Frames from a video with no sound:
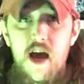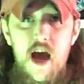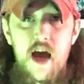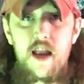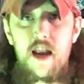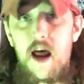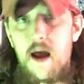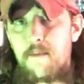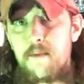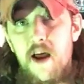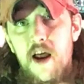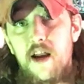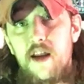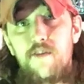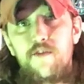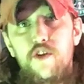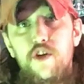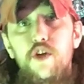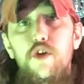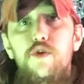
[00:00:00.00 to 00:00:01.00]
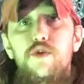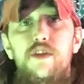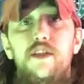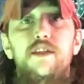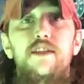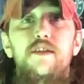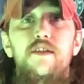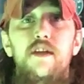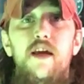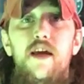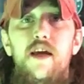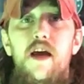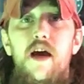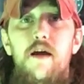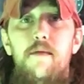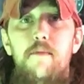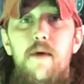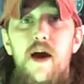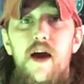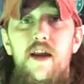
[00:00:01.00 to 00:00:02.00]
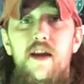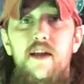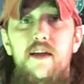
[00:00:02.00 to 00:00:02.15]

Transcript: And I'm not even using delay on mine.